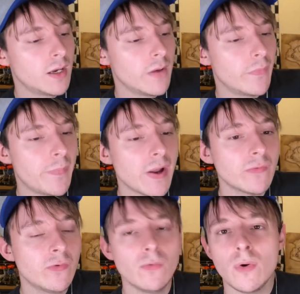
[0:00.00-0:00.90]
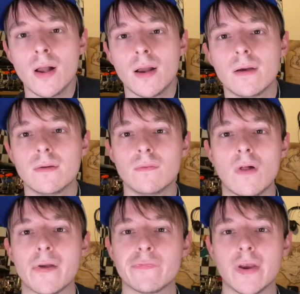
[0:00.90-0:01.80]
But back to
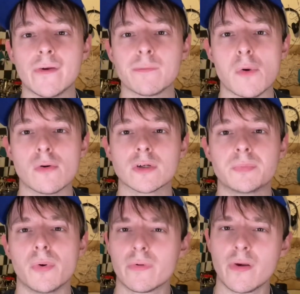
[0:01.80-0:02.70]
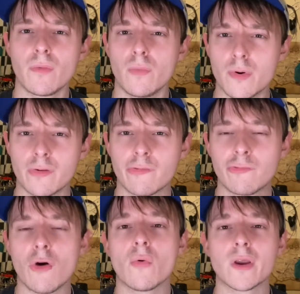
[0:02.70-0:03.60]
Las Vegas Motor Spew, because I really want to
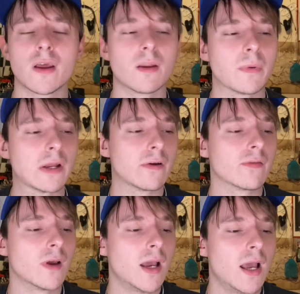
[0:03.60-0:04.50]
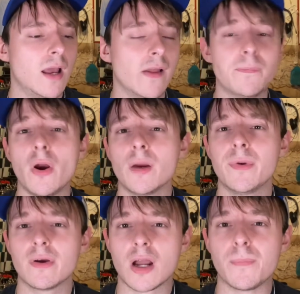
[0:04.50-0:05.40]
soak it in, because it's probably going to
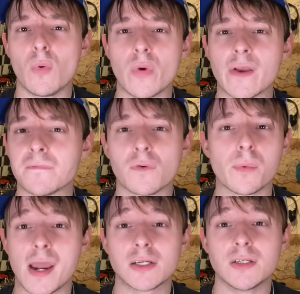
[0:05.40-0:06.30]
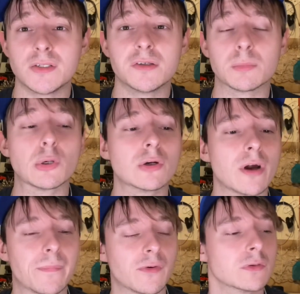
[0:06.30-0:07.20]
be a couple of weeks before we actually see some good
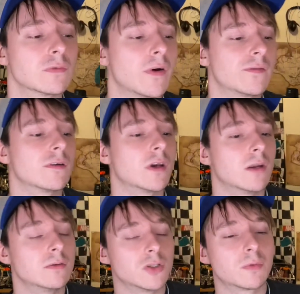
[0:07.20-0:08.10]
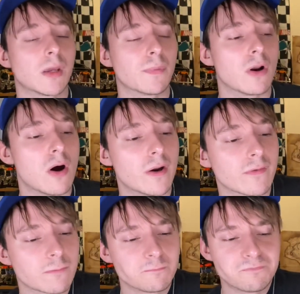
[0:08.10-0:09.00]
Cup Series racing again, just keeping it
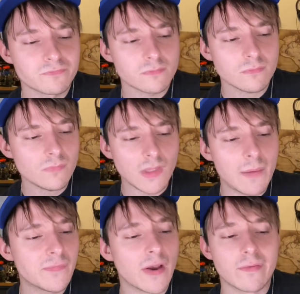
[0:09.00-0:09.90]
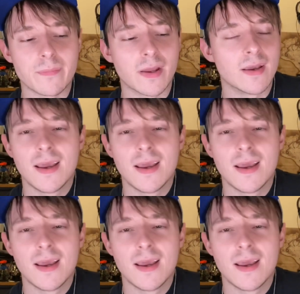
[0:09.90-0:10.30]
honest. I'm telling you, man.